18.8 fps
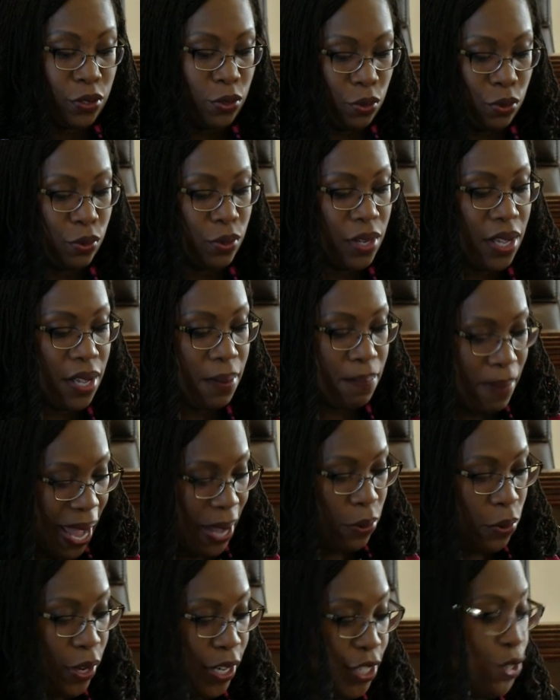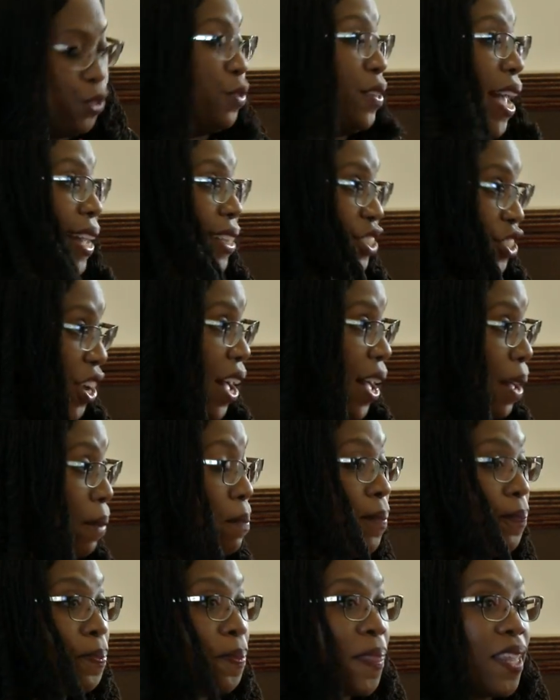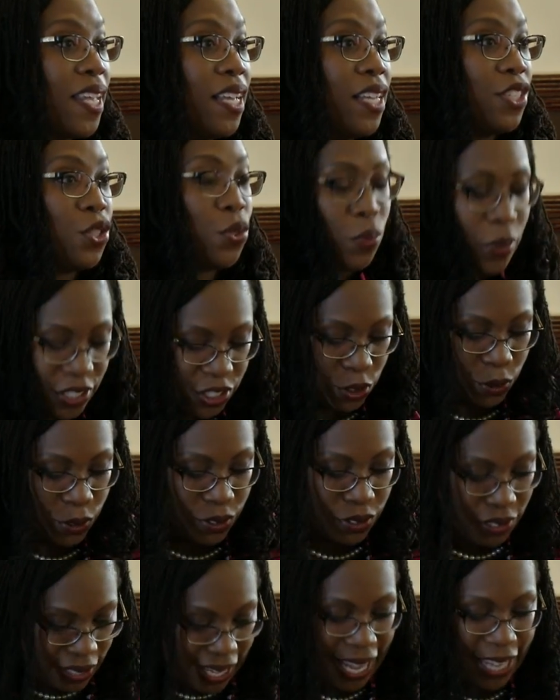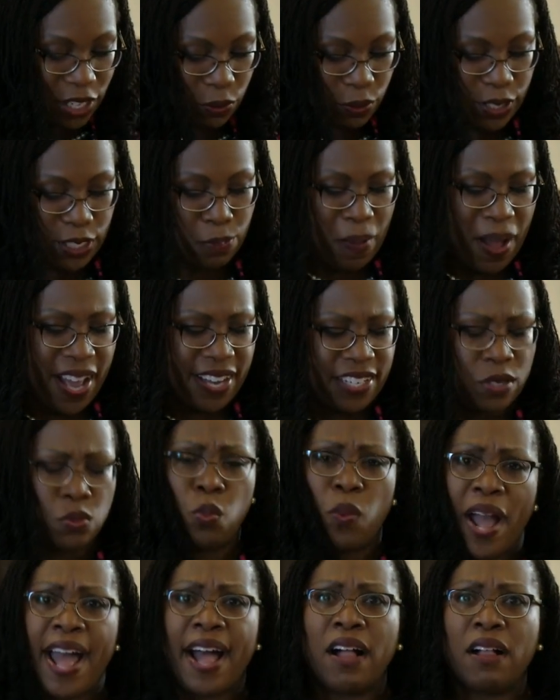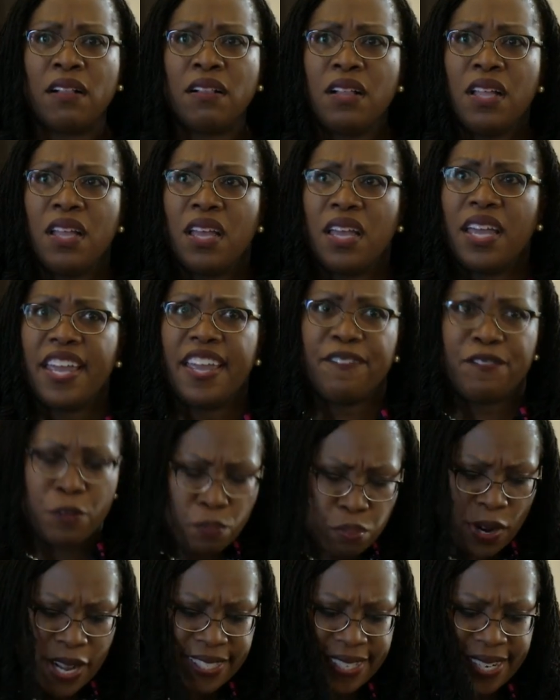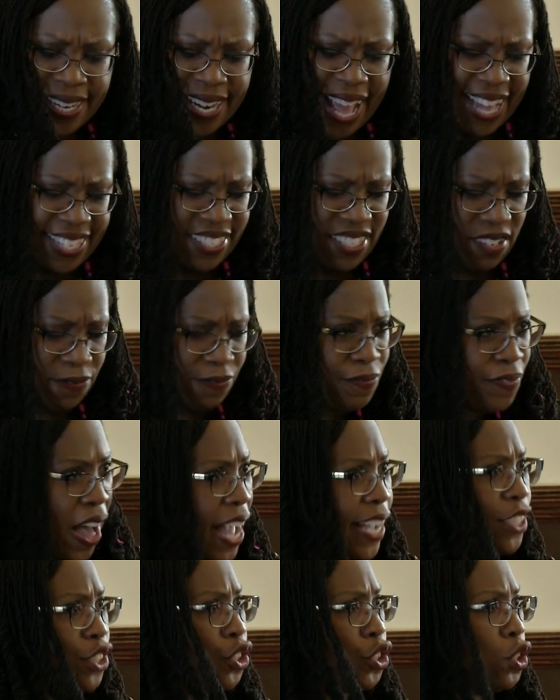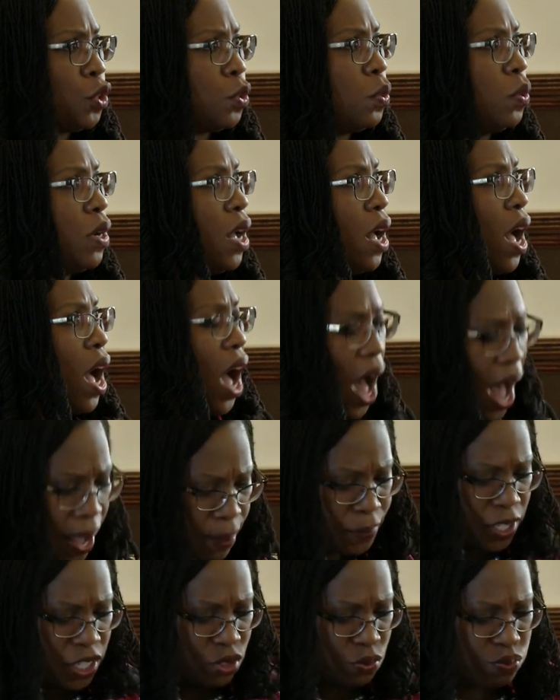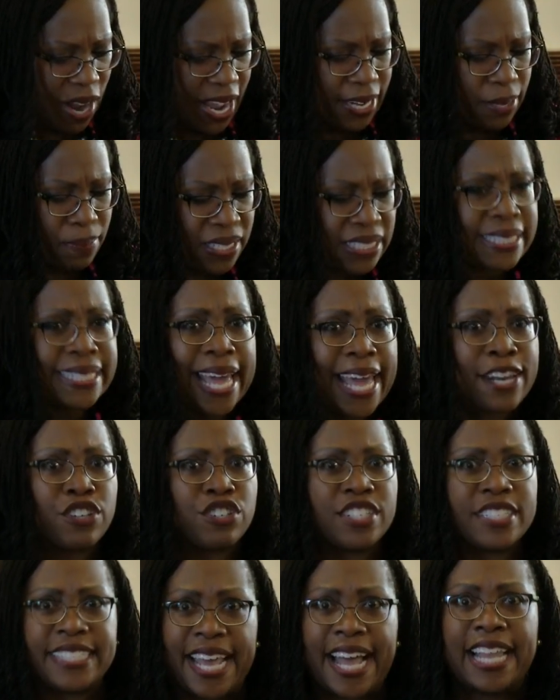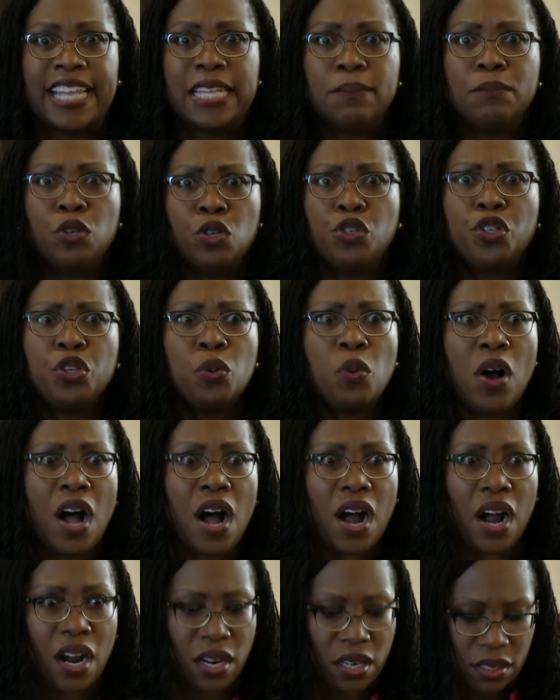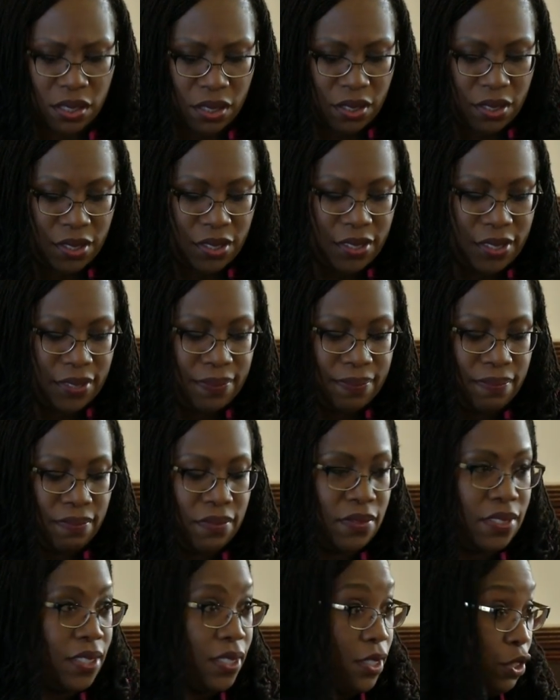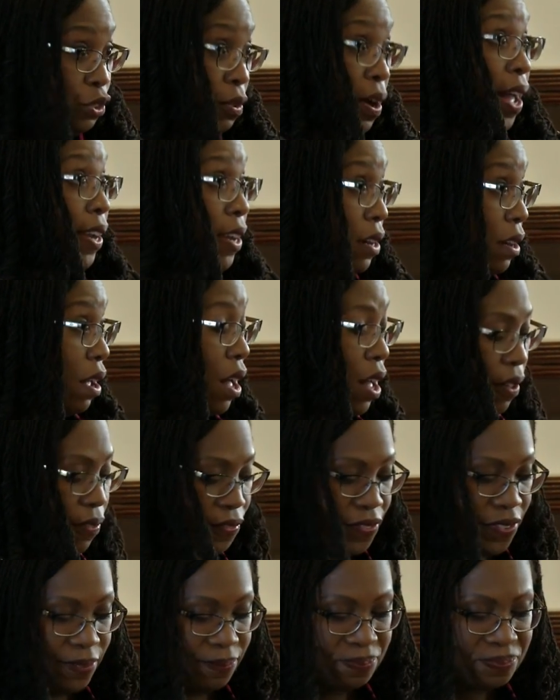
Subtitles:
who might want to do that job. To which Layla responded, well, if the president has to find you, I'm going to write him a letter to tell him who you are. She trotted off,